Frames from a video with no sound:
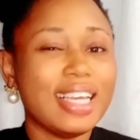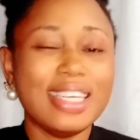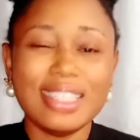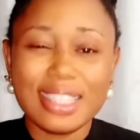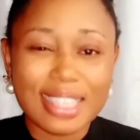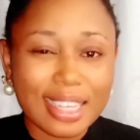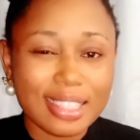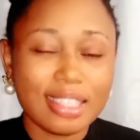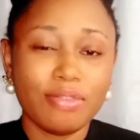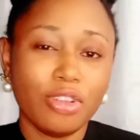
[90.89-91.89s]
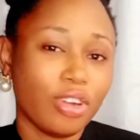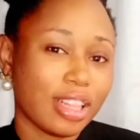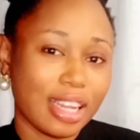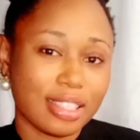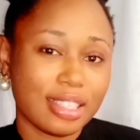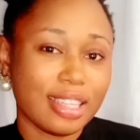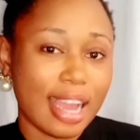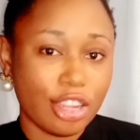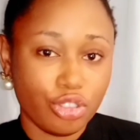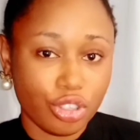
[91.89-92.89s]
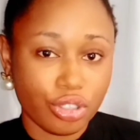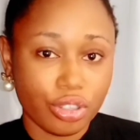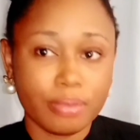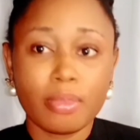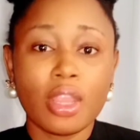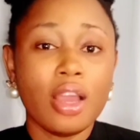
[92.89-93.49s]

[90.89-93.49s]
intensive, long-lasting hydration,